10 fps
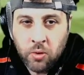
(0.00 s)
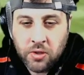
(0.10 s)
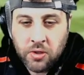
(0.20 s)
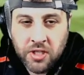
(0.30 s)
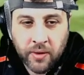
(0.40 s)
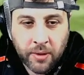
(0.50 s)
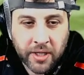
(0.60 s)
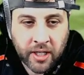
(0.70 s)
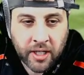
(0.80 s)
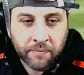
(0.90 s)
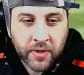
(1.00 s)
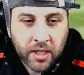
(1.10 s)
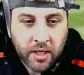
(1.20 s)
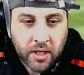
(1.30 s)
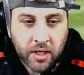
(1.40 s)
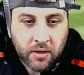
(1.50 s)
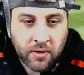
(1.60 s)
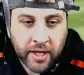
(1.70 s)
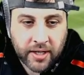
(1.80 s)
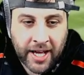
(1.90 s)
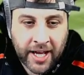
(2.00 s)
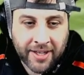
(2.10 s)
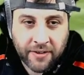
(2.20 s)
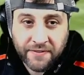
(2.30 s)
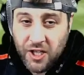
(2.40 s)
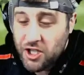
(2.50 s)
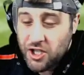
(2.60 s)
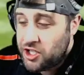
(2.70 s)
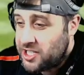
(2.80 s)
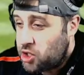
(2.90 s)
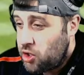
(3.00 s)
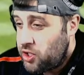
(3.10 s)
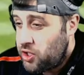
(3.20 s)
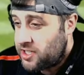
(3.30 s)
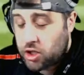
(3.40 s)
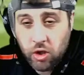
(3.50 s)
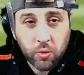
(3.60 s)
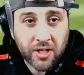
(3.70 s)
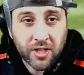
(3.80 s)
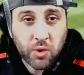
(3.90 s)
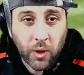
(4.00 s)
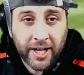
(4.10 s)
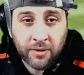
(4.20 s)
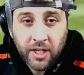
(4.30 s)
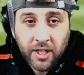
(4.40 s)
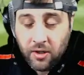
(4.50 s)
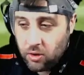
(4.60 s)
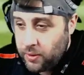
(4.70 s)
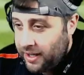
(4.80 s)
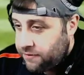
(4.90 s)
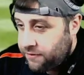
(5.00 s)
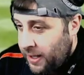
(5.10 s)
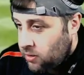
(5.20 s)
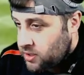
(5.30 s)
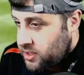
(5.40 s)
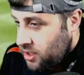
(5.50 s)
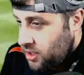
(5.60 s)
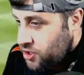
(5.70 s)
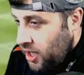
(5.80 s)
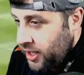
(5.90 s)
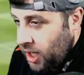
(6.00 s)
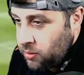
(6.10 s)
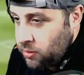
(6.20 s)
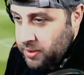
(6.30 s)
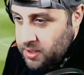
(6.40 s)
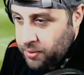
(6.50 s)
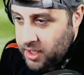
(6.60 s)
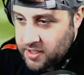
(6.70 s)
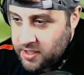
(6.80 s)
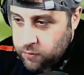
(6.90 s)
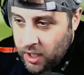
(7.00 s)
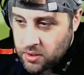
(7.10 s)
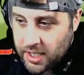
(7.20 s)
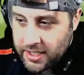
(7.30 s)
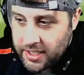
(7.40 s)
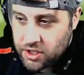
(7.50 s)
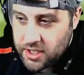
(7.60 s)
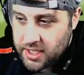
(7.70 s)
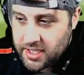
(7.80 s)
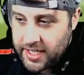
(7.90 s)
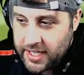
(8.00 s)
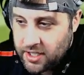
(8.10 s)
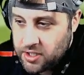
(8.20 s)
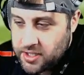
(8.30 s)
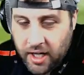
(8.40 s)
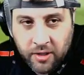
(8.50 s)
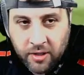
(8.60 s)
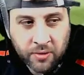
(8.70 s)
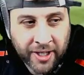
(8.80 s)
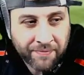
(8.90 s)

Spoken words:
So there we go. Right, and the conversion is good. It's a good one as well. All the way up from out on the touchline. I wouldn't be surprised if Wales clinched the Six Nations title, though.